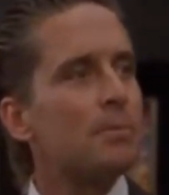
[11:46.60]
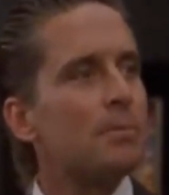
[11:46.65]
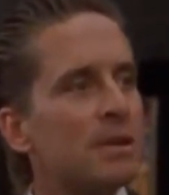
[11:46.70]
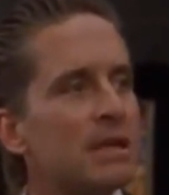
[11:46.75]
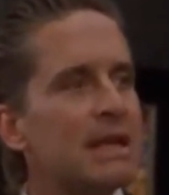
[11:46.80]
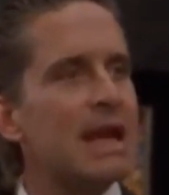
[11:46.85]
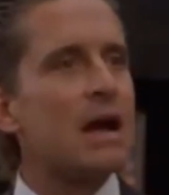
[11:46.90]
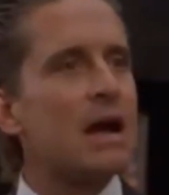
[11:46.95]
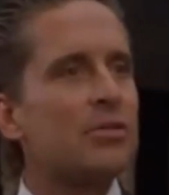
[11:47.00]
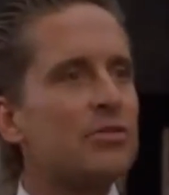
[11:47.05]

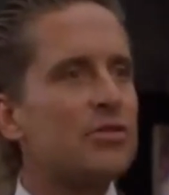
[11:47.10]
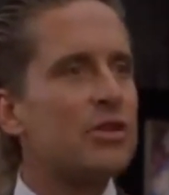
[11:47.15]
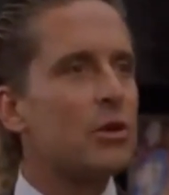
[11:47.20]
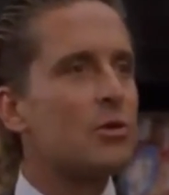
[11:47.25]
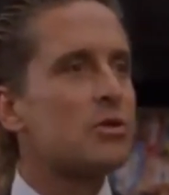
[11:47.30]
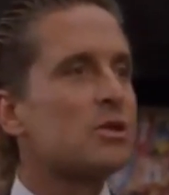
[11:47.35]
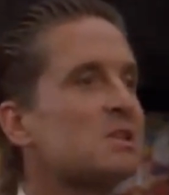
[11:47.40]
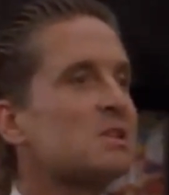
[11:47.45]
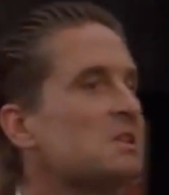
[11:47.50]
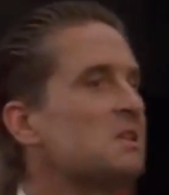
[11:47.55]
public out
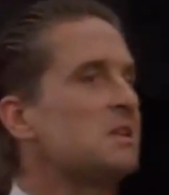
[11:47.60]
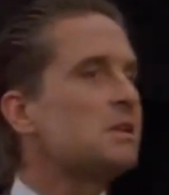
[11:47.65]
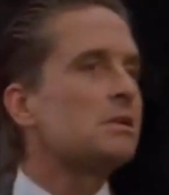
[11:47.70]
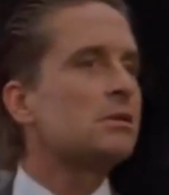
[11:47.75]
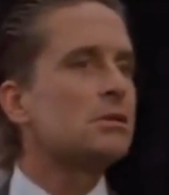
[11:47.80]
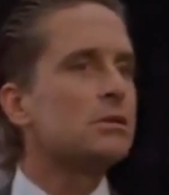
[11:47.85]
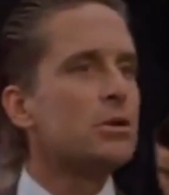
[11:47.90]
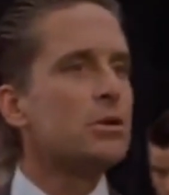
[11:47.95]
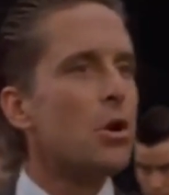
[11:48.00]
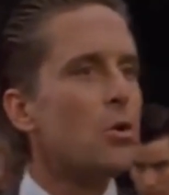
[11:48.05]
there with
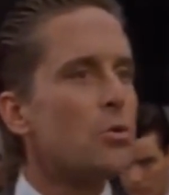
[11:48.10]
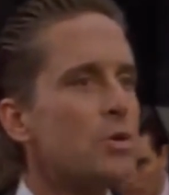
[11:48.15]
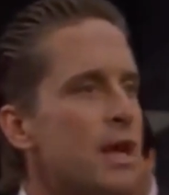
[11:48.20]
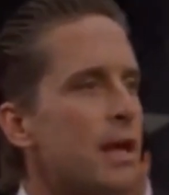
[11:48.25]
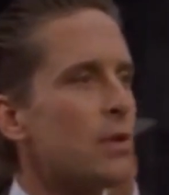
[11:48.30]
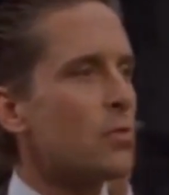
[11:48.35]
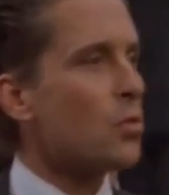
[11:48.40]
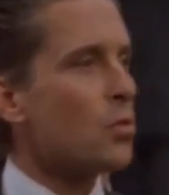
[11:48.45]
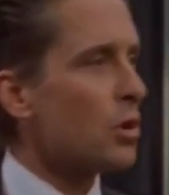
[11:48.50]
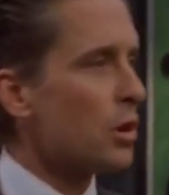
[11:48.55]
little or
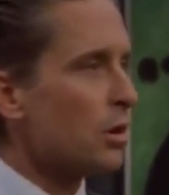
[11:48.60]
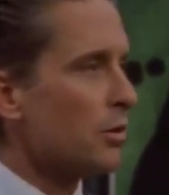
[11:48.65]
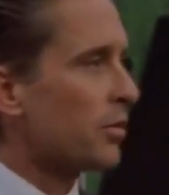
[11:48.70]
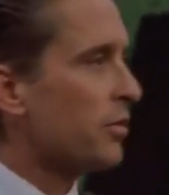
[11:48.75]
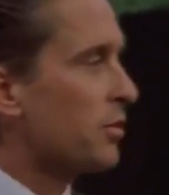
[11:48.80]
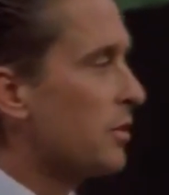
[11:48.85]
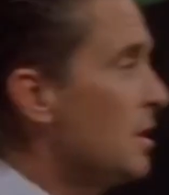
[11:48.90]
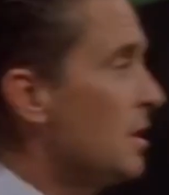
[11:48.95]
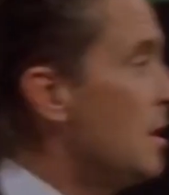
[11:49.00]
no net worth.